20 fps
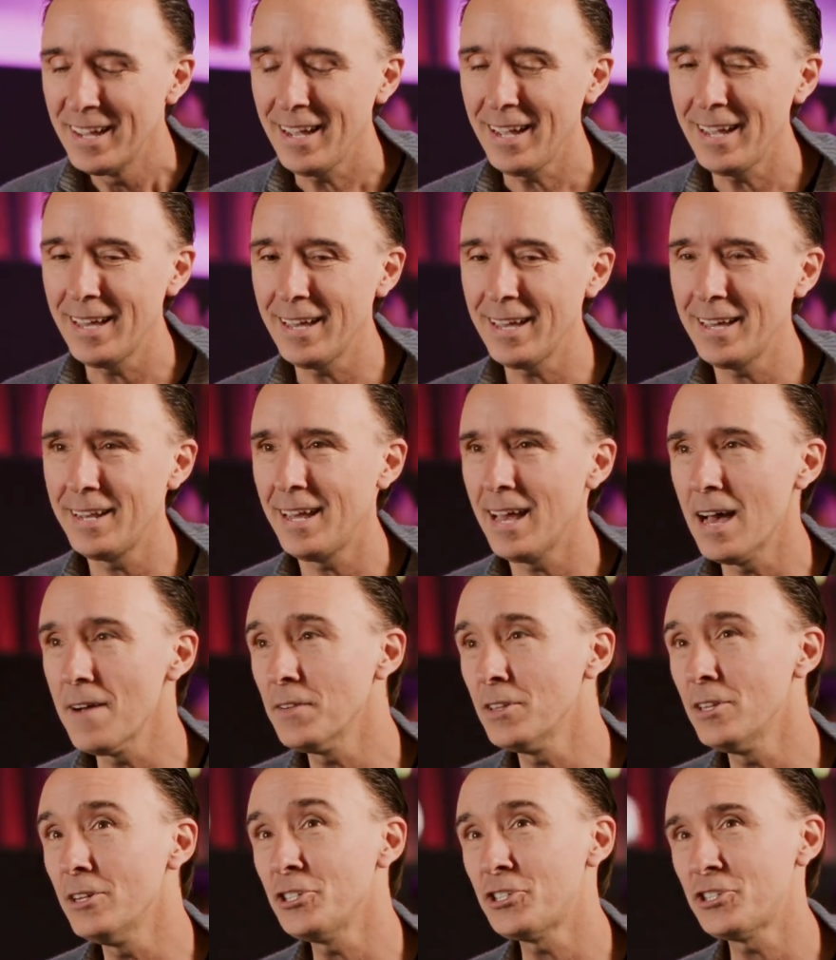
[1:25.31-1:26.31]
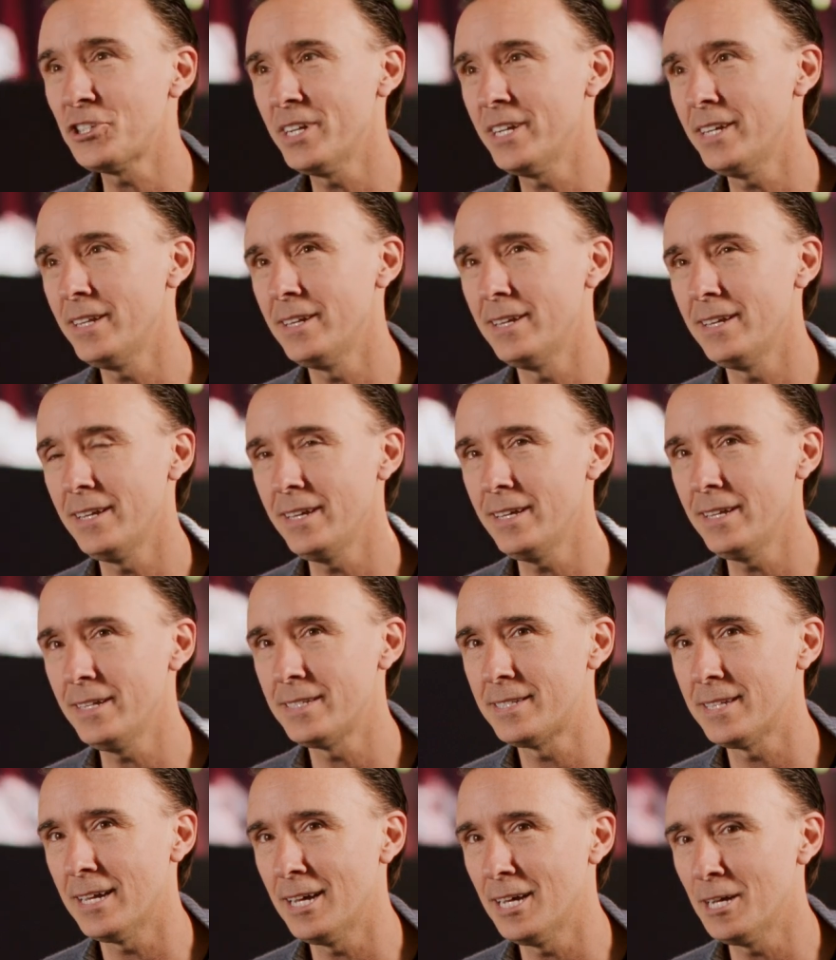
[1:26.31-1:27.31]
And Evolution is,